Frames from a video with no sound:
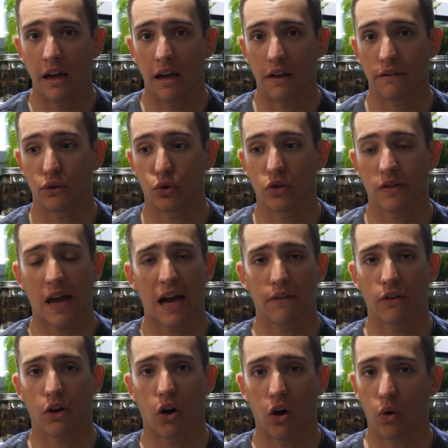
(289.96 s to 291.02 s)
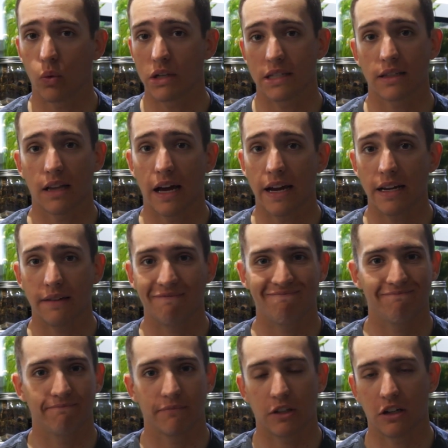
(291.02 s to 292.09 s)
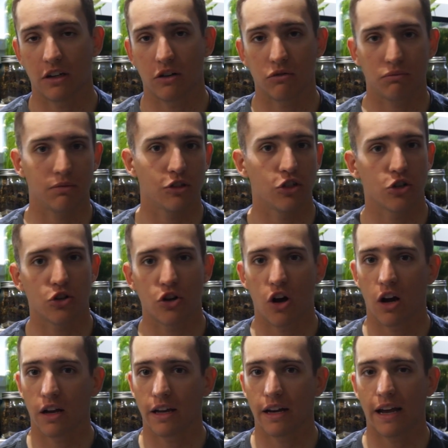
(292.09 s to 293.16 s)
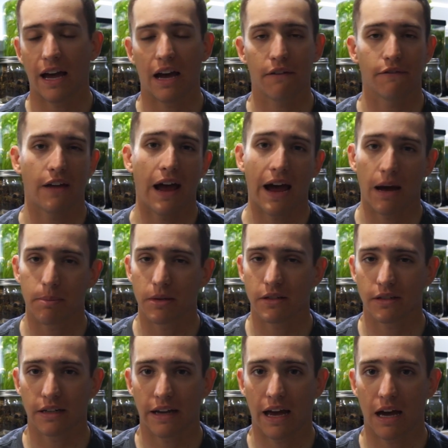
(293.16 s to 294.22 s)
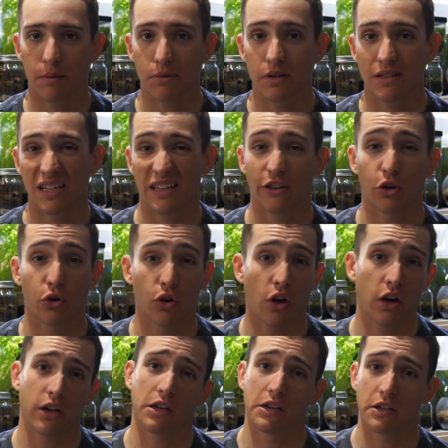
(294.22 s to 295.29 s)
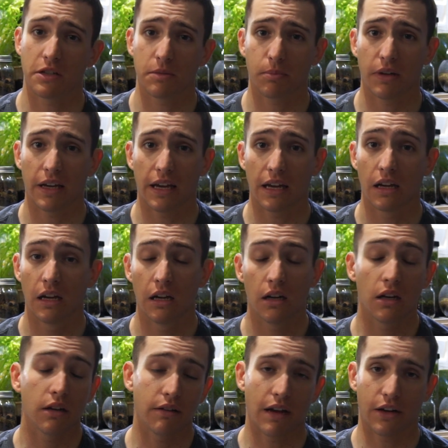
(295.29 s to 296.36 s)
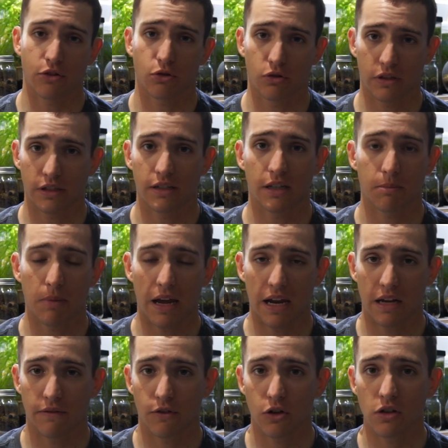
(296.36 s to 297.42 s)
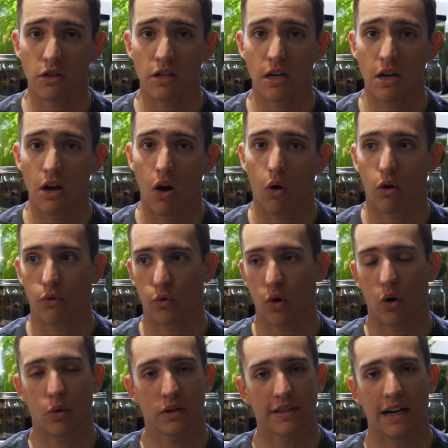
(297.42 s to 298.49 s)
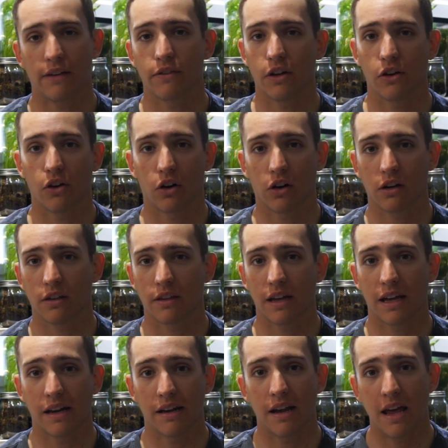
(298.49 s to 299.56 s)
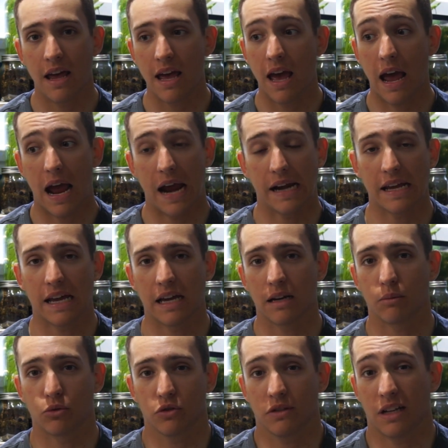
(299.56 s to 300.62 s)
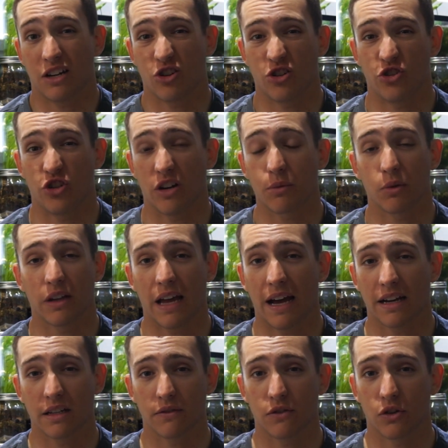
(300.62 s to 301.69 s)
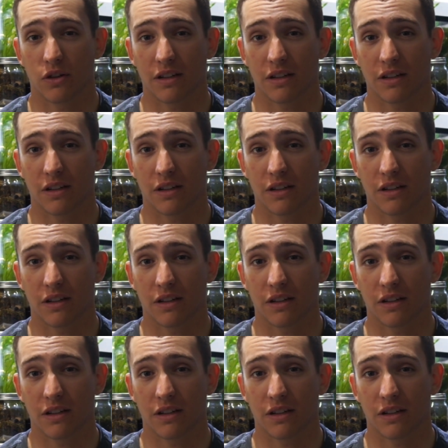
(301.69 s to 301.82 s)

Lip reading: If you just have it always light, you know, you're not going to have the happiest inhabitants and they're not going to display naturalistic behaviors. Or if you always have it dark, then any animals that are generally active during